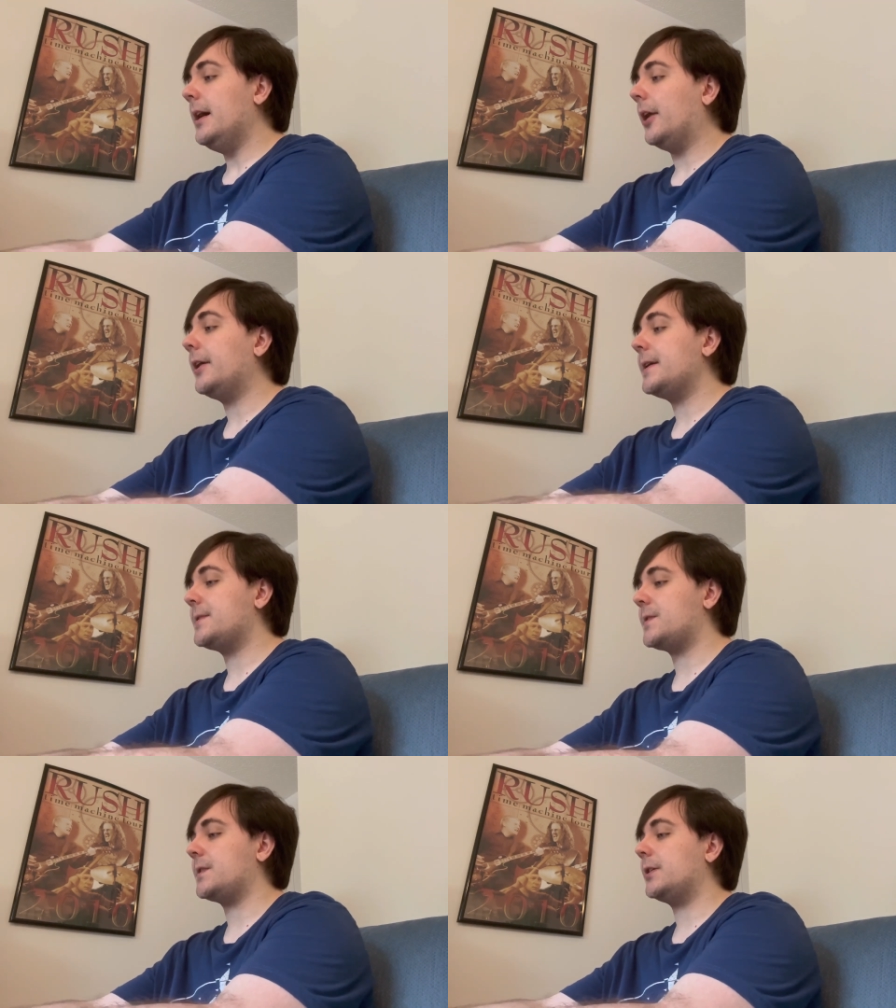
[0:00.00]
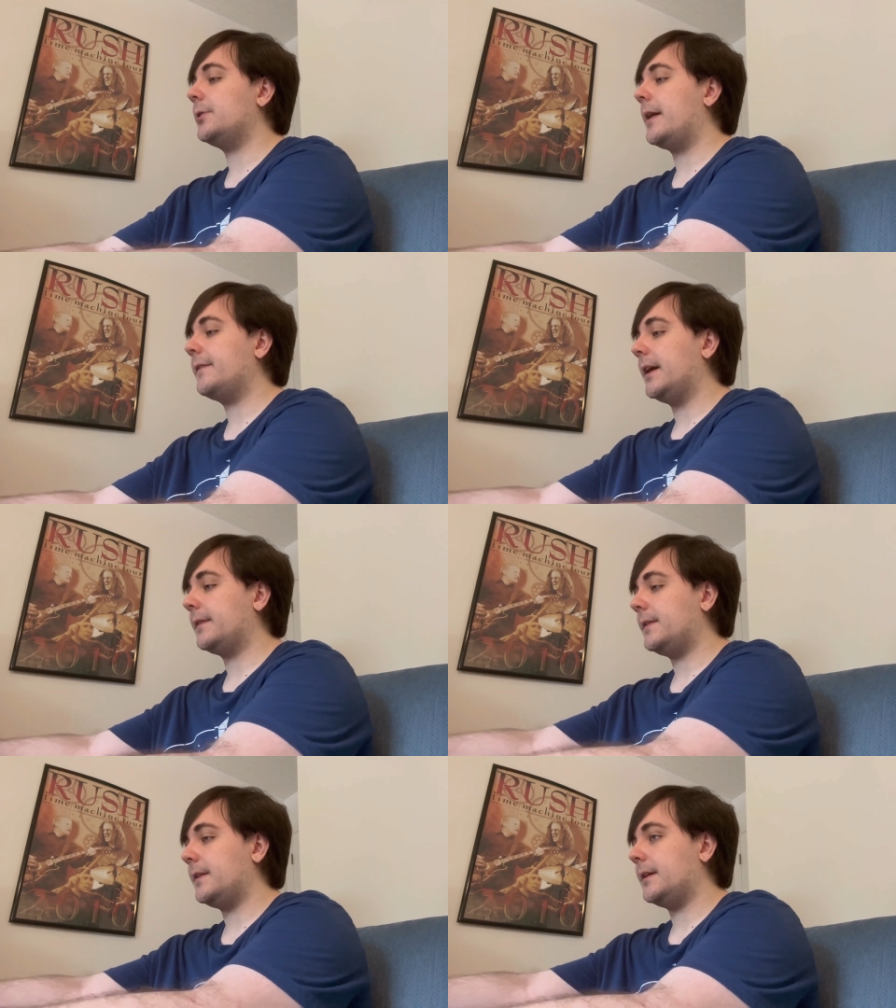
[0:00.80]
All right, so I've
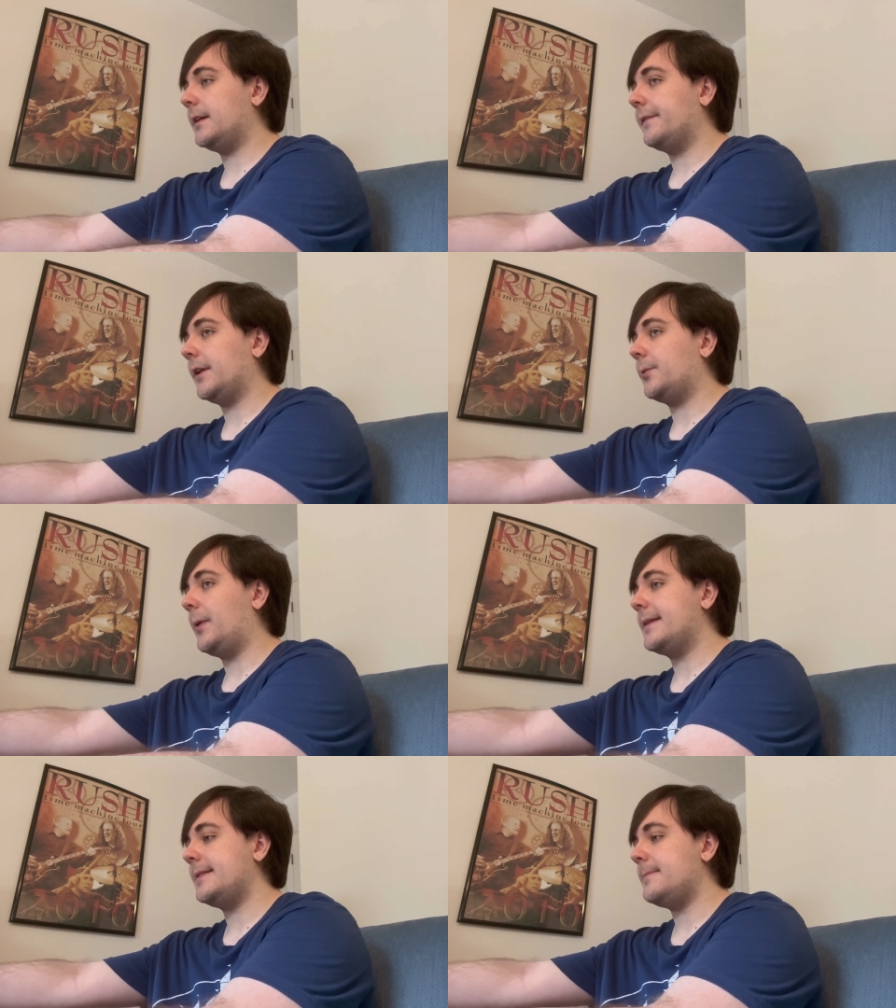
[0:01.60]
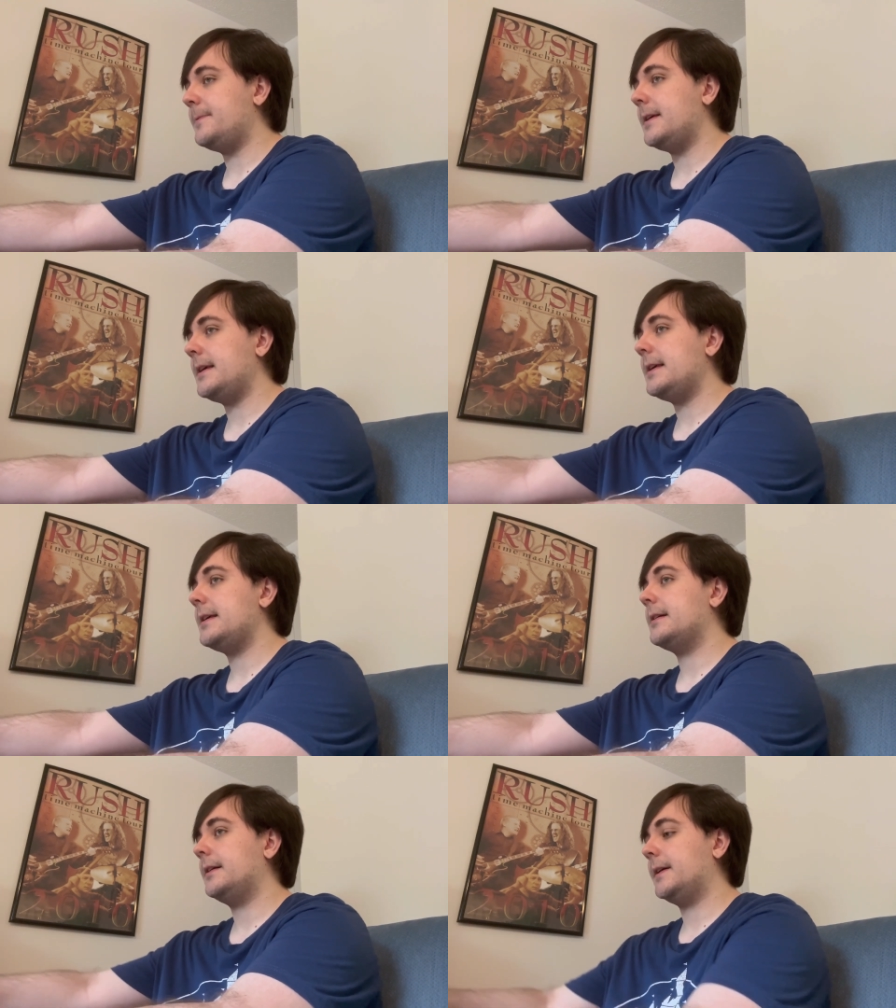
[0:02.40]
got uh, I've got the
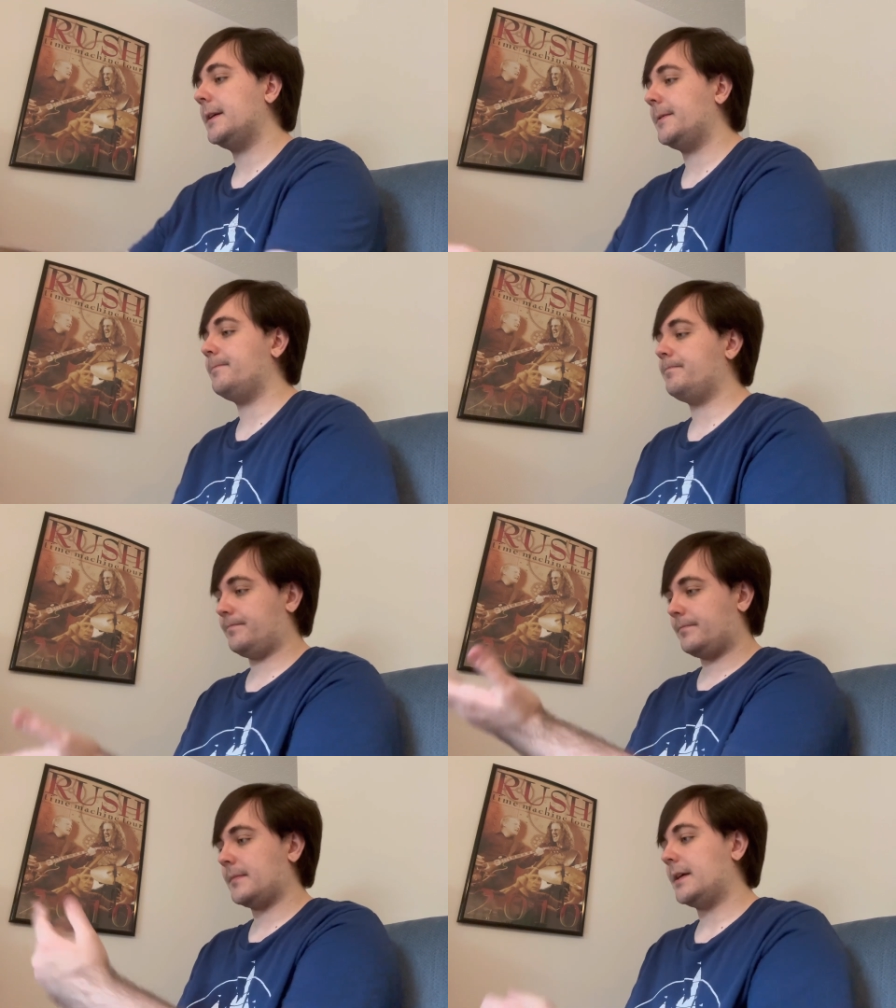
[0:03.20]
YTP um,